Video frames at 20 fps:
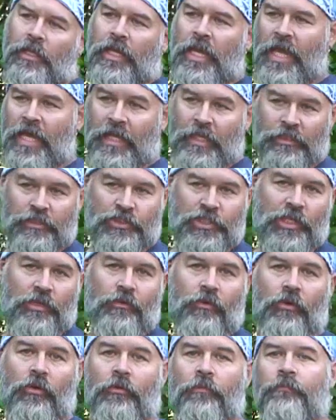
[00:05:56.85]
And in
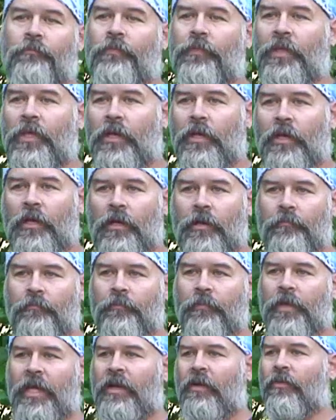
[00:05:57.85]
general,
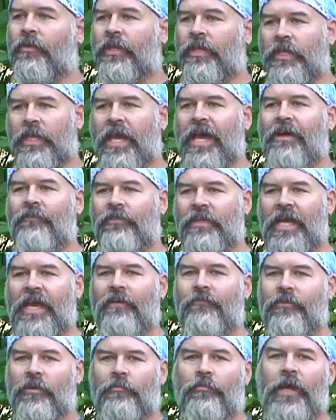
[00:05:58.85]
I don't think you have to
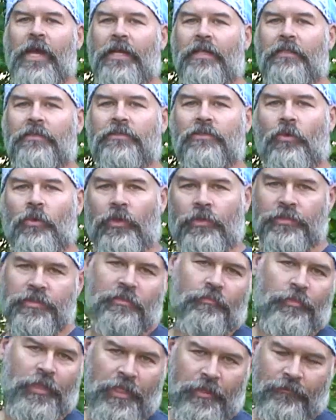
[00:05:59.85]
have compacted soils to
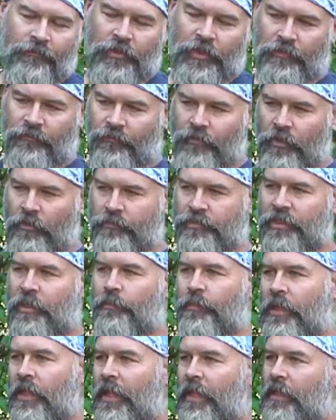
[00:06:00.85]
benefit from
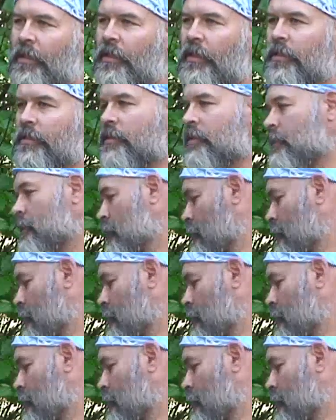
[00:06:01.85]
something like this.